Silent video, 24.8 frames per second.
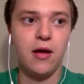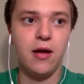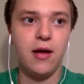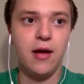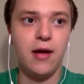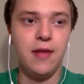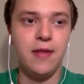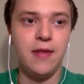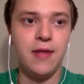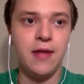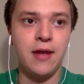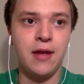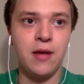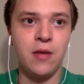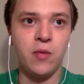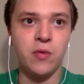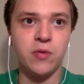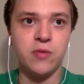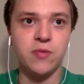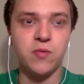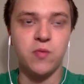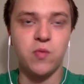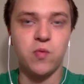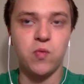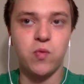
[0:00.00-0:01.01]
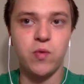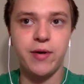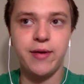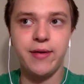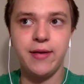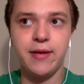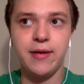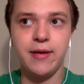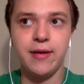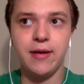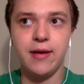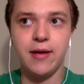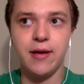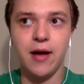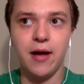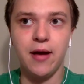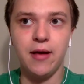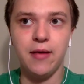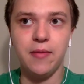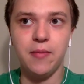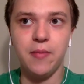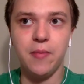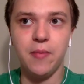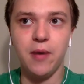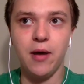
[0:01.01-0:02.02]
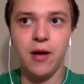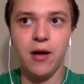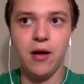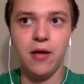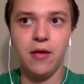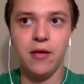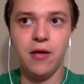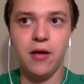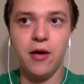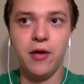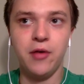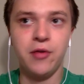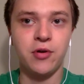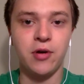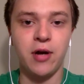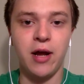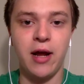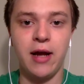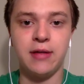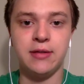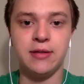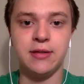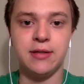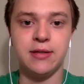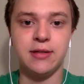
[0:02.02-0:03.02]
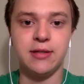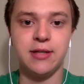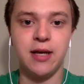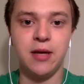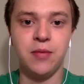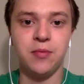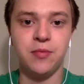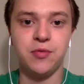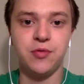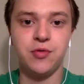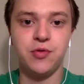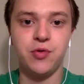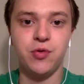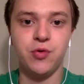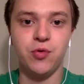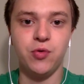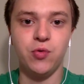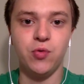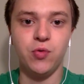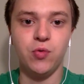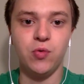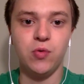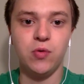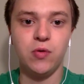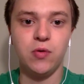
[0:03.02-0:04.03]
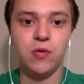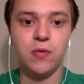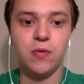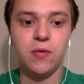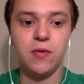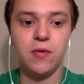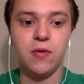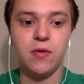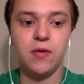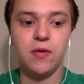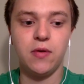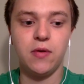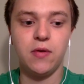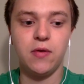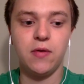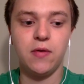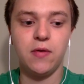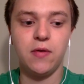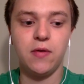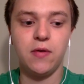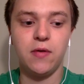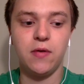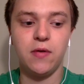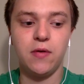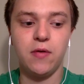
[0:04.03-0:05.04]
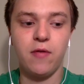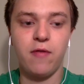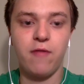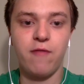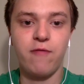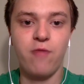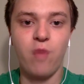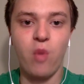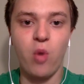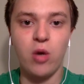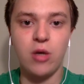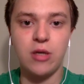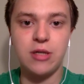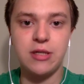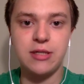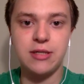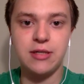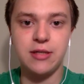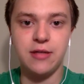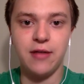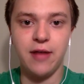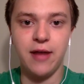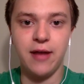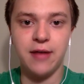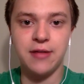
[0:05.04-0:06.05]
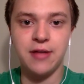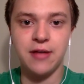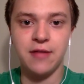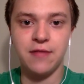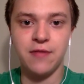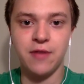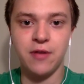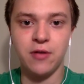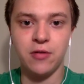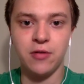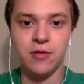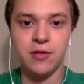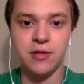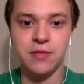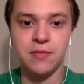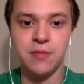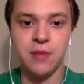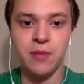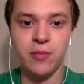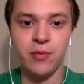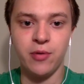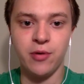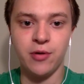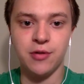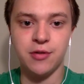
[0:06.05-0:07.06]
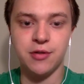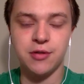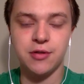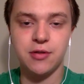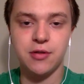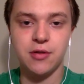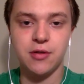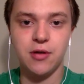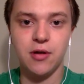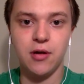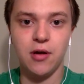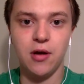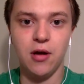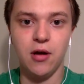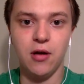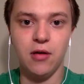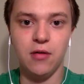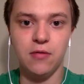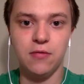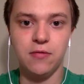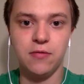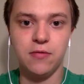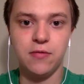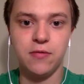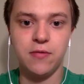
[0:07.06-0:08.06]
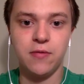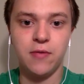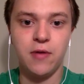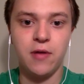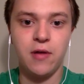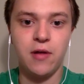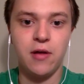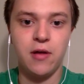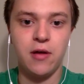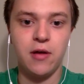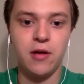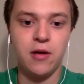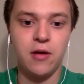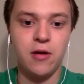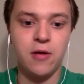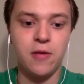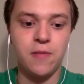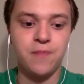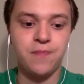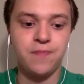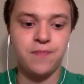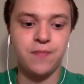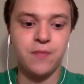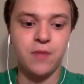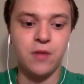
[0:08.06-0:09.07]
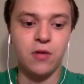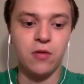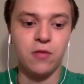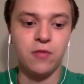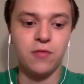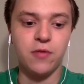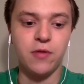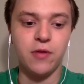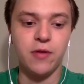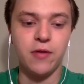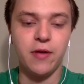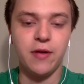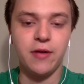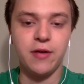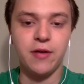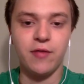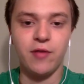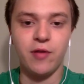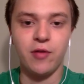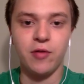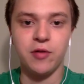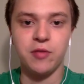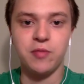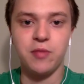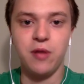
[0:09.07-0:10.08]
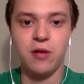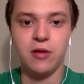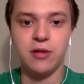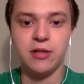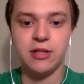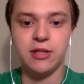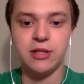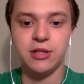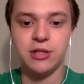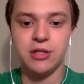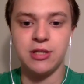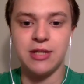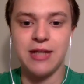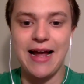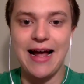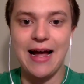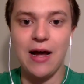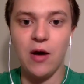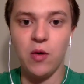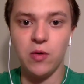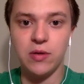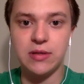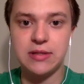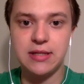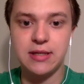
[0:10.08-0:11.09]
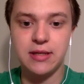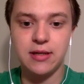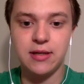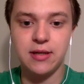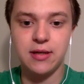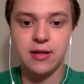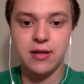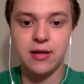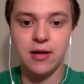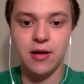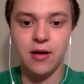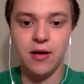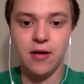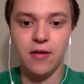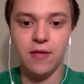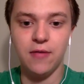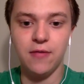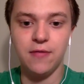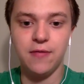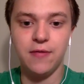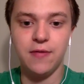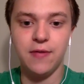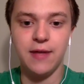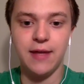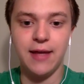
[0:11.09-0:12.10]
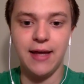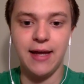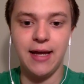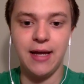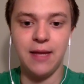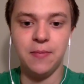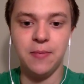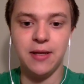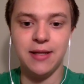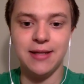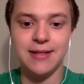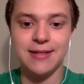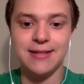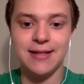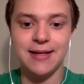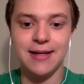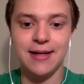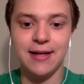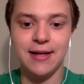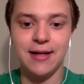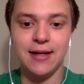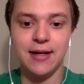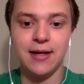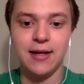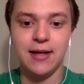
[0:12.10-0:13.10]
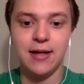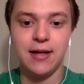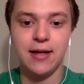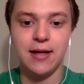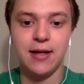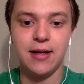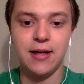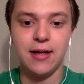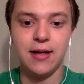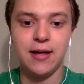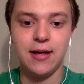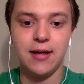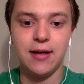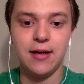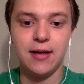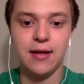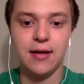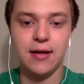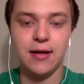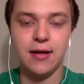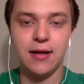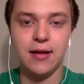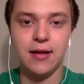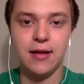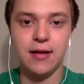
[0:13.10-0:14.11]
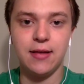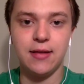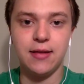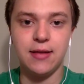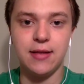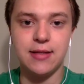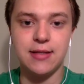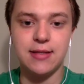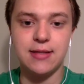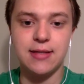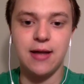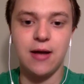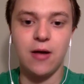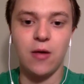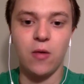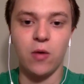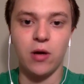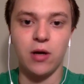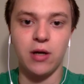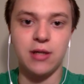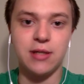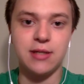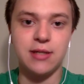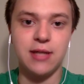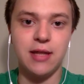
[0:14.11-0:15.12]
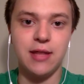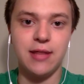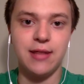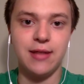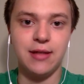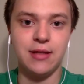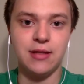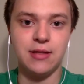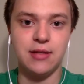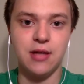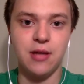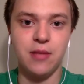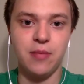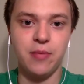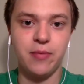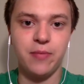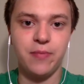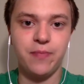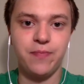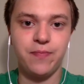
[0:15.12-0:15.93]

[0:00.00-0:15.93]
And then it was really an underhanded attempt to force the Anti-Federalist members of, you know, the Anti-Federalist politicians out of the game and say, this is how we're going to set things up.